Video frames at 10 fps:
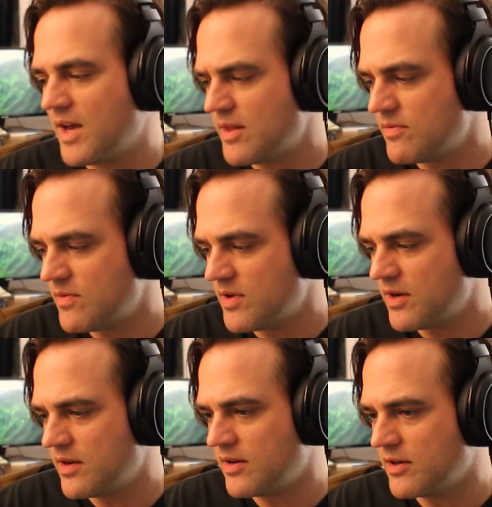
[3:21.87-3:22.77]

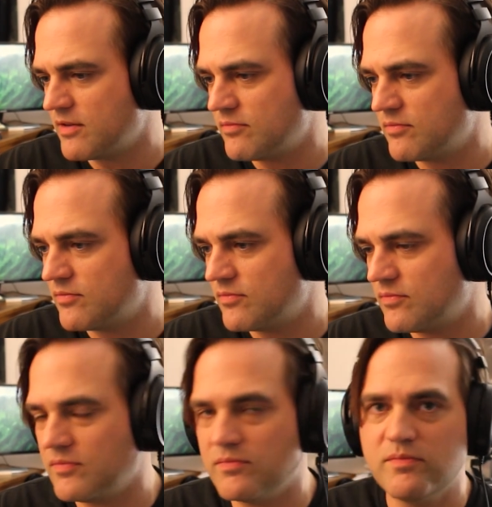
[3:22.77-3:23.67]

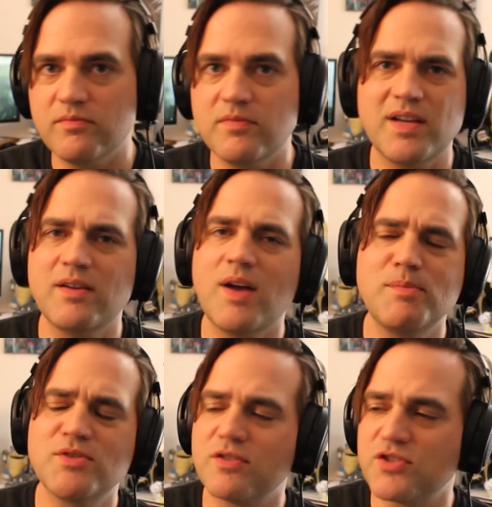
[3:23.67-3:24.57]

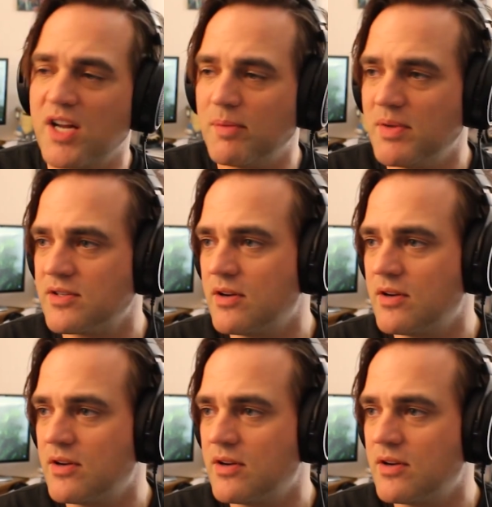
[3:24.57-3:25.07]
I'm just gonna shut up. Let's